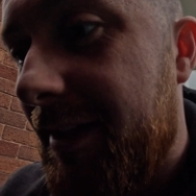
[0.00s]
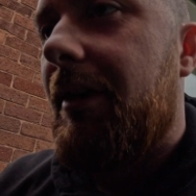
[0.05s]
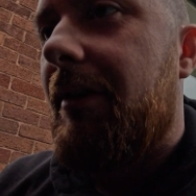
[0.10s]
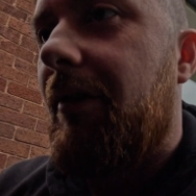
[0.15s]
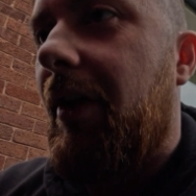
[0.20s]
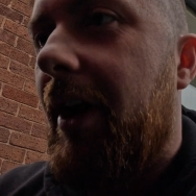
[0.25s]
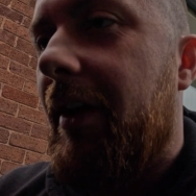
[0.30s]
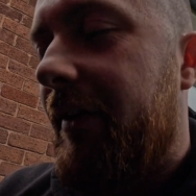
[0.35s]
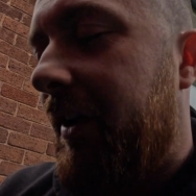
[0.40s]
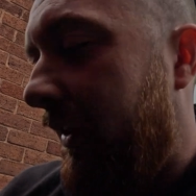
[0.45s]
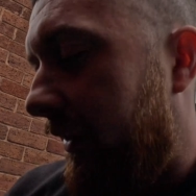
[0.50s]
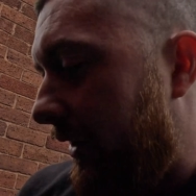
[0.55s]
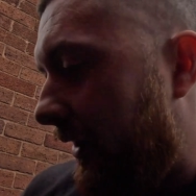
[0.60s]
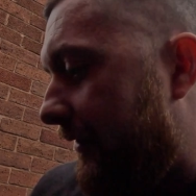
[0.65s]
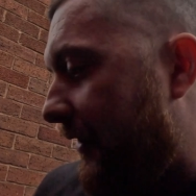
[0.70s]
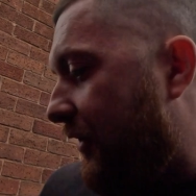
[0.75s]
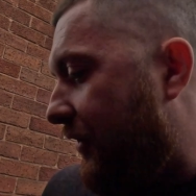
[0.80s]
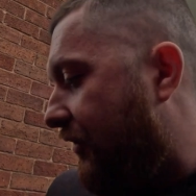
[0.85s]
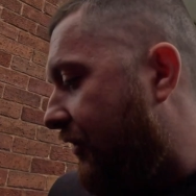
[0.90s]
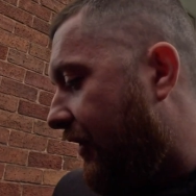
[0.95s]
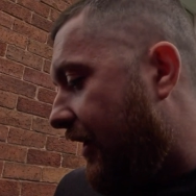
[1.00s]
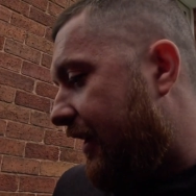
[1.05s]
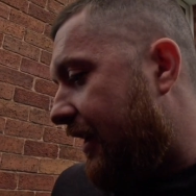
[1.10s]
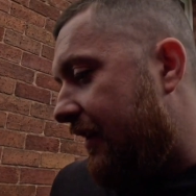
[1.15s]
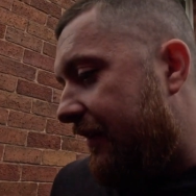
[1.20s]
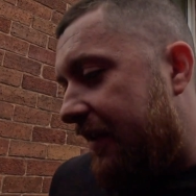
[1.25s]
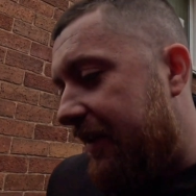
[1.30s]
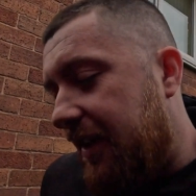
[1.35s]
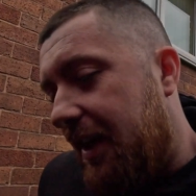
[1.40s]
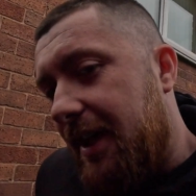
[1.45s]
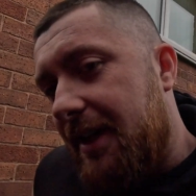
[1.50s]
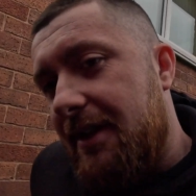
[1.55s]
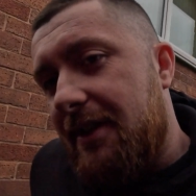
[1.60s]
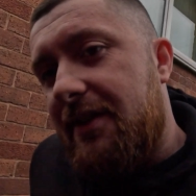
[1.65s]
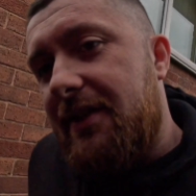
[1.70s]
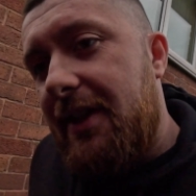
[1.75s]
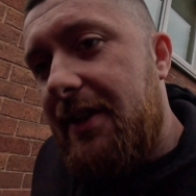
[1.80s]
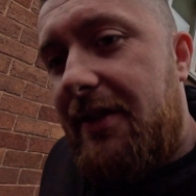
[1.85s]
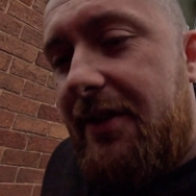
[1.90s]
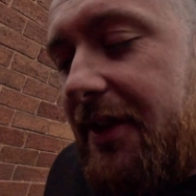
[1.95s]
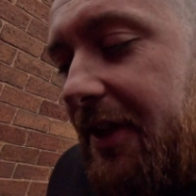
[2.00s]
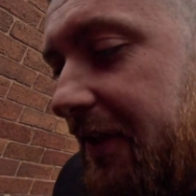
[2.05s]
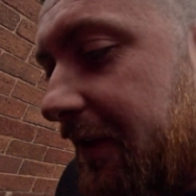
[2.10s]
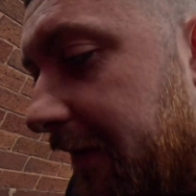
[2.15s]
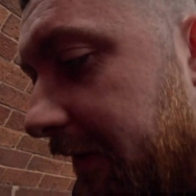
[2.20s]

Right, let's get the other strut in the other side. This side's done.